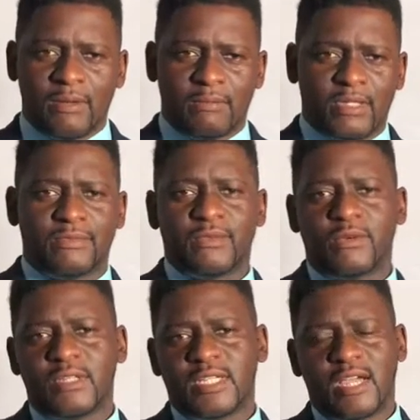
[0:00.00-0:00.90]
But of
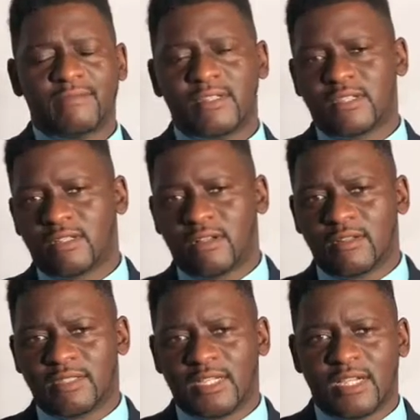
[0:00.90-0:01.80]
course, having said all
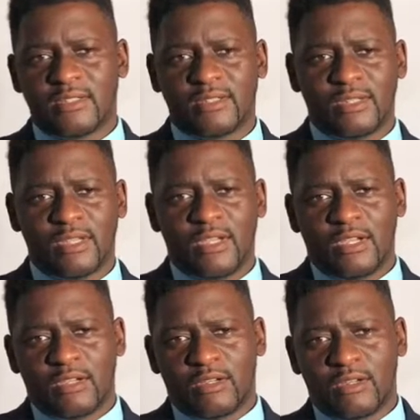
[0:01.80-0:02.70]
of that,
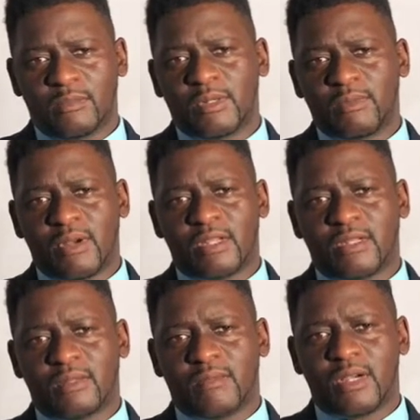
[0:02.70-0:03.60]
global branding
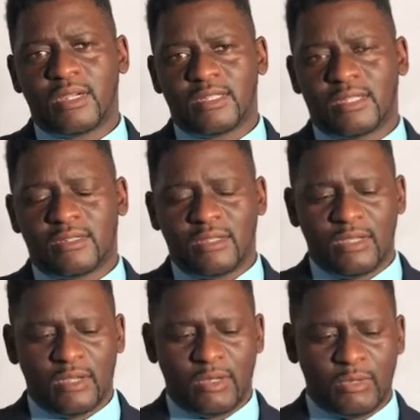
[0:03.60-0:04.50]
and marketing,
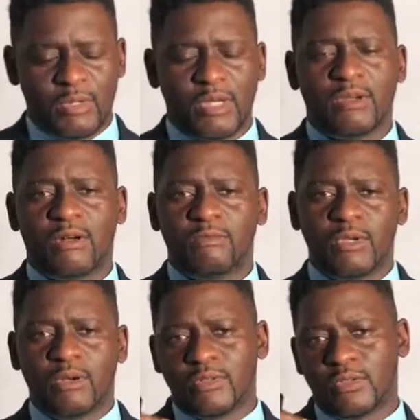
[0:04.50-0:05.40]
we
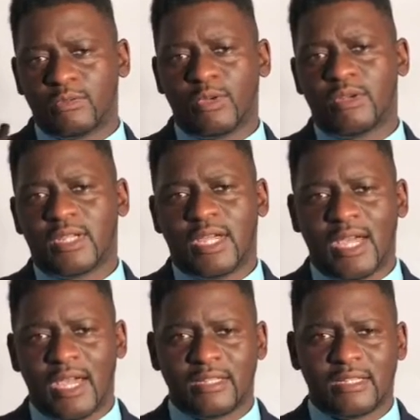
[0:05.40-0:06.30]
also wear the
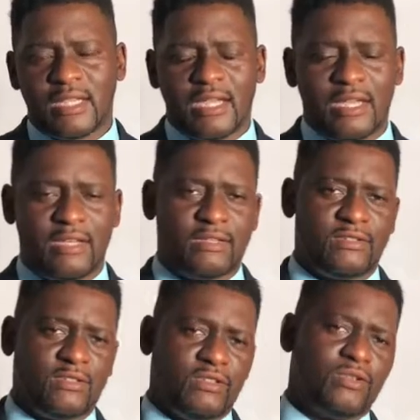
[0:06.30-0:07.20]
hat
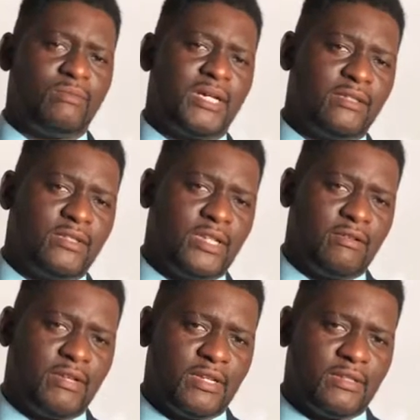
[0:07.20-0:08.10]
as
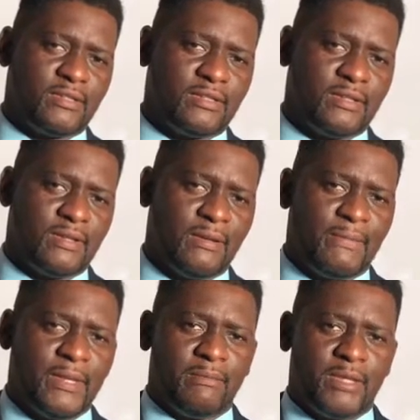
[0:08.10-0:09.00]
humanitarians,
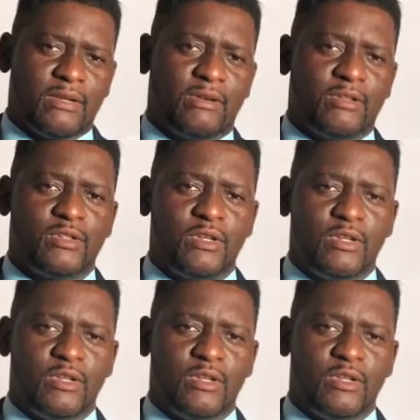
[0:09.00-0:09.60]
because